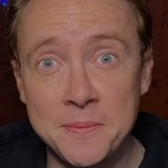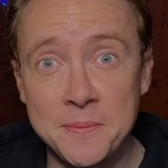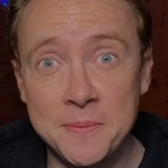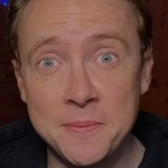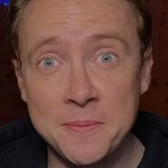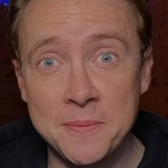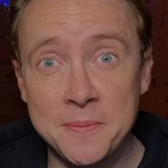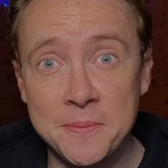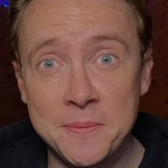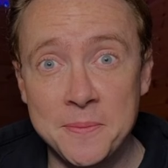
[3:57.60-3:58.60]

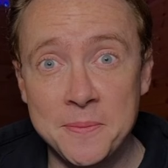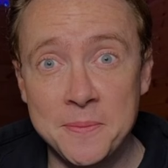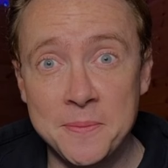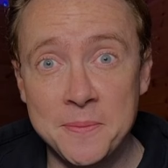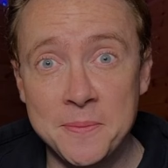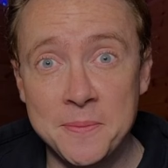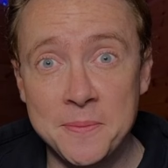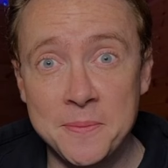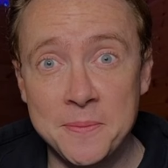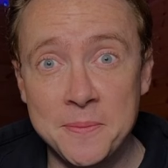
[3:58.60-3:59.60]

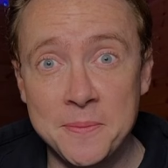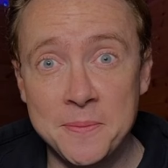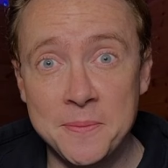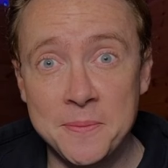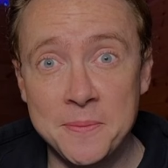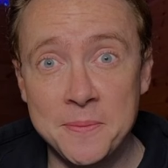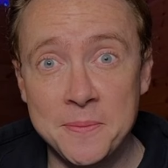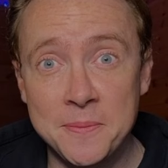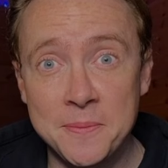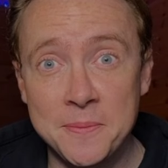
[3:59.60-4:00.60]

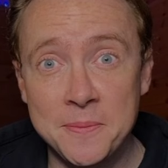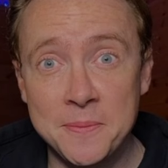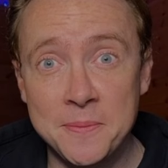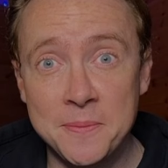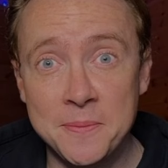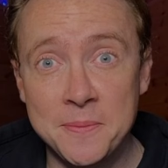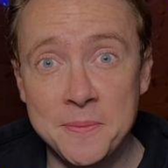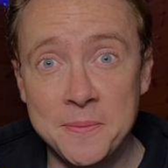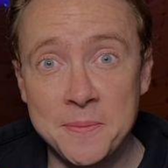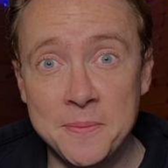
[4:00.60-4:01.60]

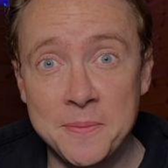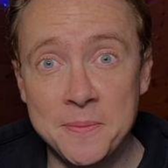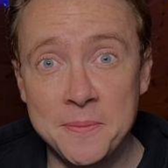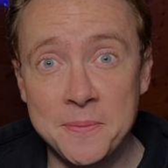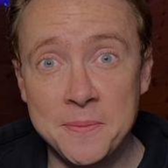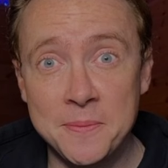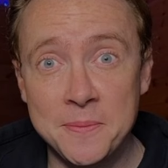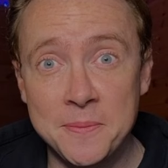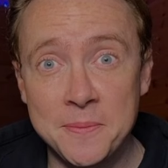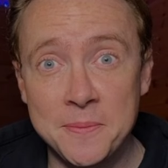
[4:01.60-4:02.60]

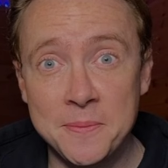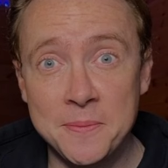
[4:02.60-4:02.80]
(no one is talking)